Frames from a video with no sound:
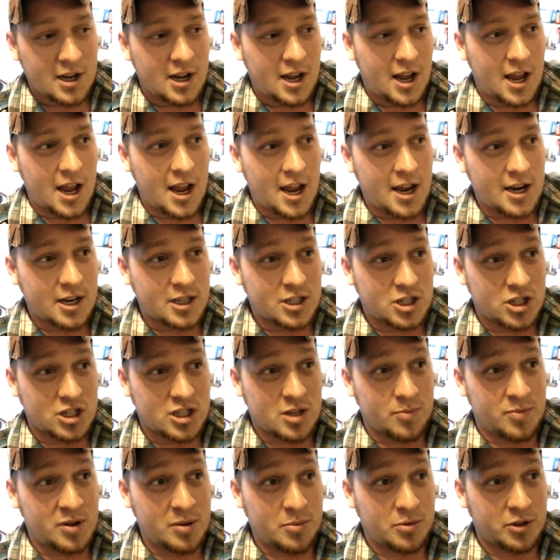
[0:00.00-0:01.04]
And it's just
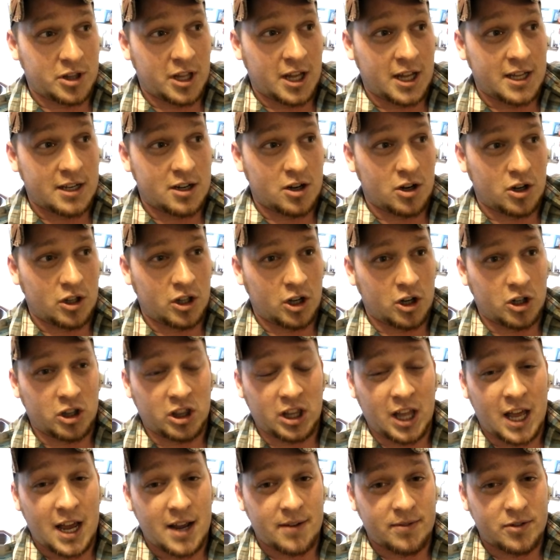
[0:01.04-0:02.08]
the people that are
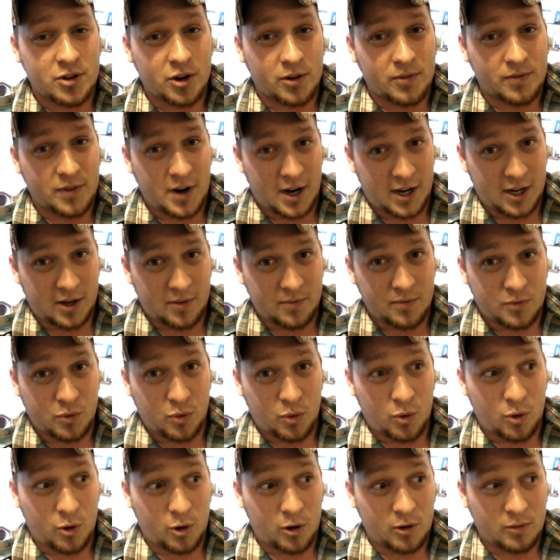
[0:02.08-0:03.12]
left are fighting
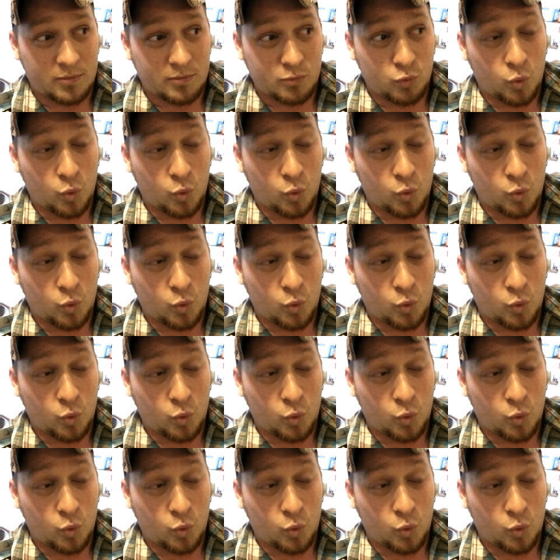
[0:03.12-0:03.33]
for